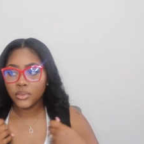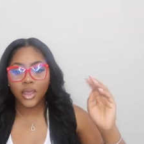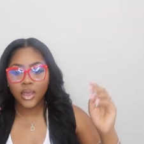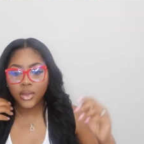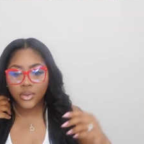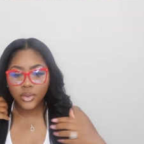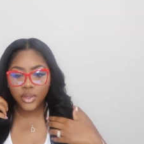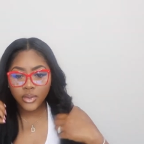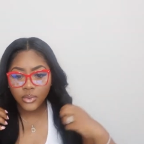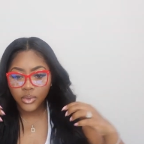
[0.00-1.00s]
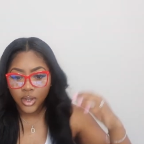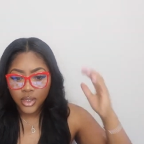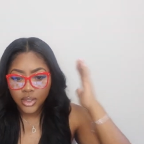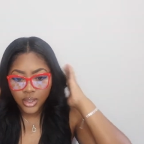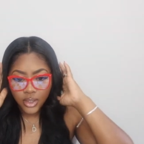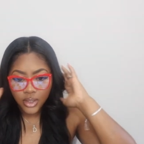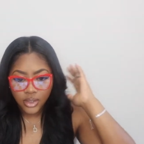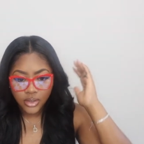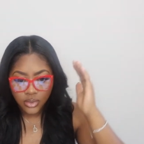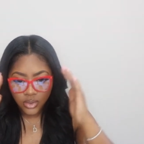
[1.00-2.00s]
How cute are
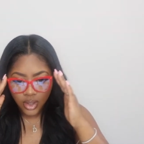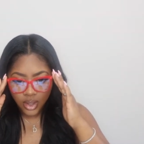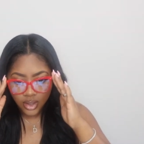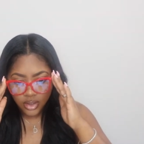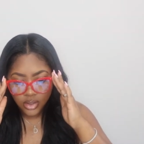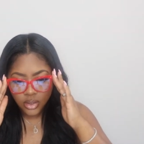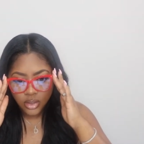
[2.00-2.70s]
these, you guys?